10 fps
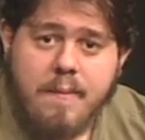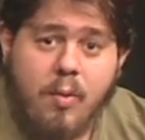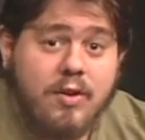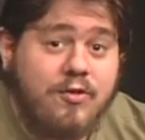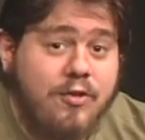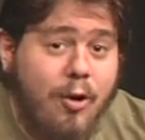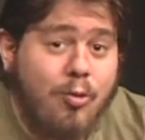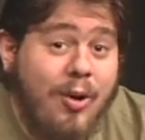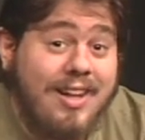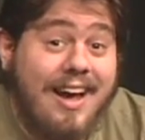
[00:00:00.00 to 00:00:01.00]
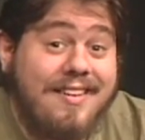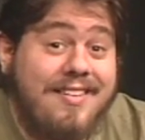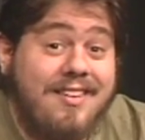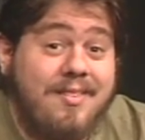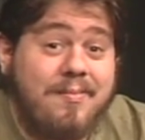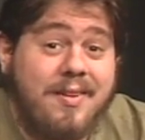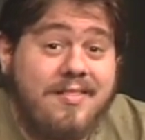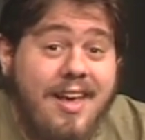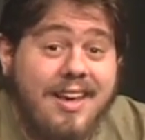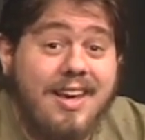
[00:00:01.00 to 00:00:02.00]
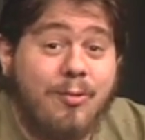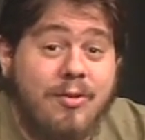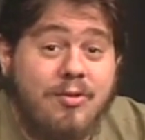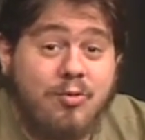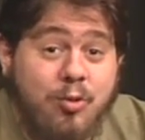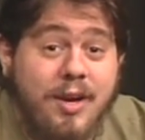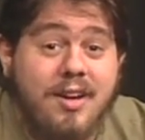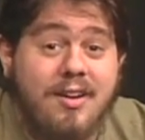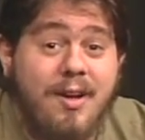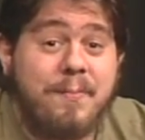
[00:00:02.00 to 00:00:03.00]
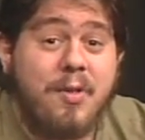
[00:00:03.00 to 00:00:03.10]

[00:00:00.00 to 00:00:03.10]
But when Stone realized his mistake, he tweeted,